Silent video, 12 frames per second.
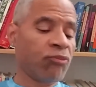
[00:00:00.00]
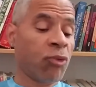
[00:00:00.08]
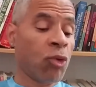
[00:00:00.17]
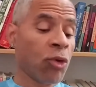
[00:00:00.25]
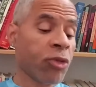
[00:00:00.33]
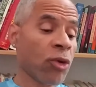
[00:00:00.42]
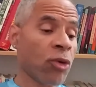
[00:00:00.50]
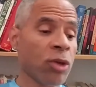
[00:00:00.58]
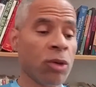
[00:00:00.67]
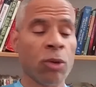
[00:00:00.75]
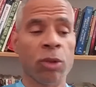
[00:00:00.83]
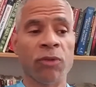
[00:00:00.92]

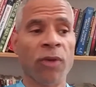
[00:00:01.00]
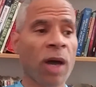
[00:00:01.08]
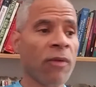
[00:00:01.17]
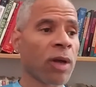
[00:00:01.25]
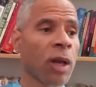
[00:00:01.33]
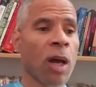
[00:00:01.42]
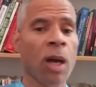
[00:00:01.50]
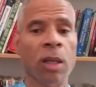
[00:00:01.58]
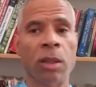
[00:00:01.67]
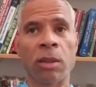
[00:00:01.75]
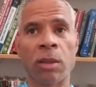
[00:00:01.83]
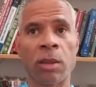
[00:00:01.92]
4:30, or it's 5 o'clock.